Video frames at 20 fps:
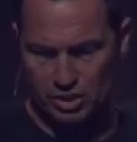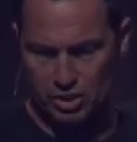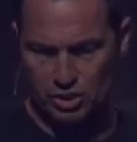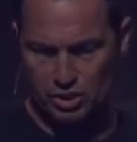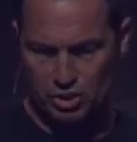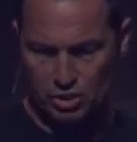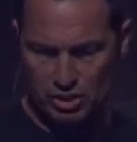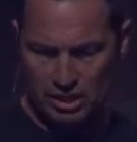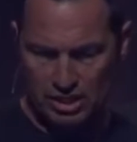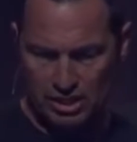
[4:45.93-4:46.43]

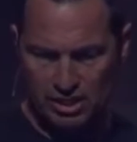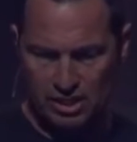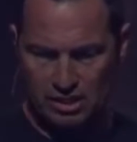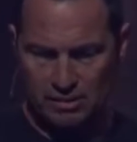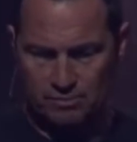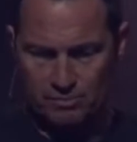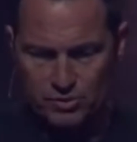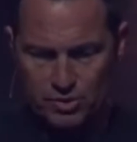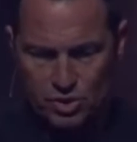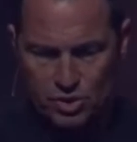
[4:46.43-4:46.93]
So they
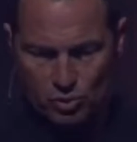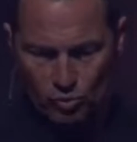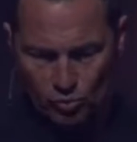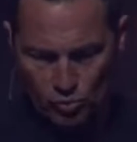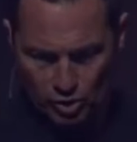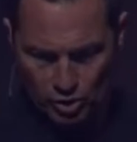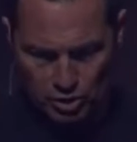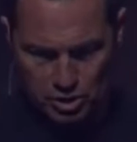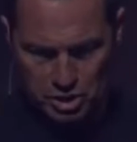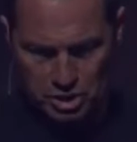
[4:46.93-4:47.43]
come to
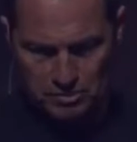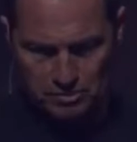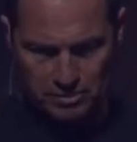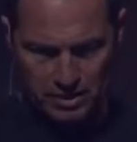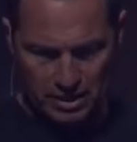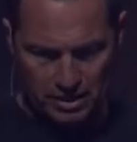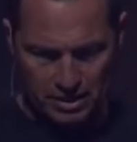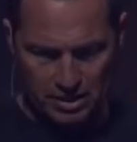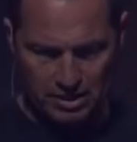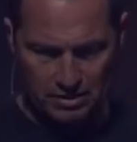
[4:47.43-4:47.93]
worship,
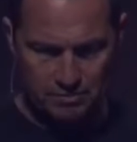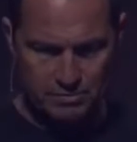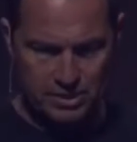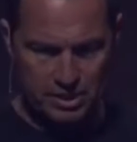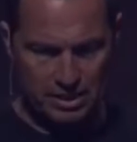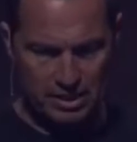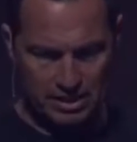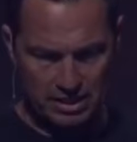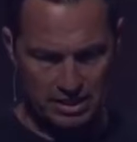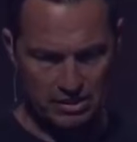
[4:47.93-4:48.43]
they come
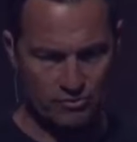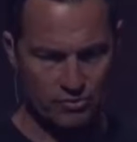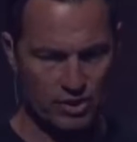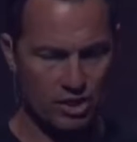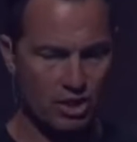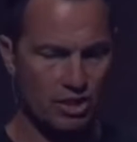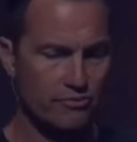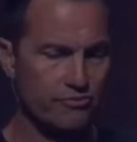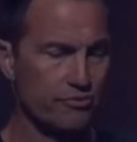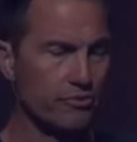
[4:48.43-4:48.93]
to give an
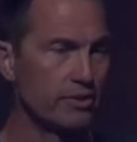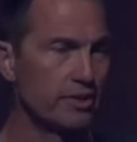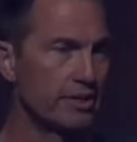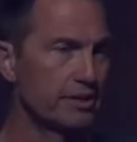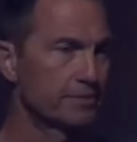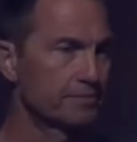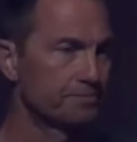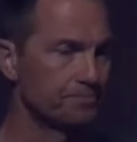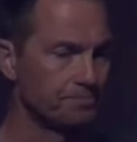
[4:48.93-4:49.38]
offering.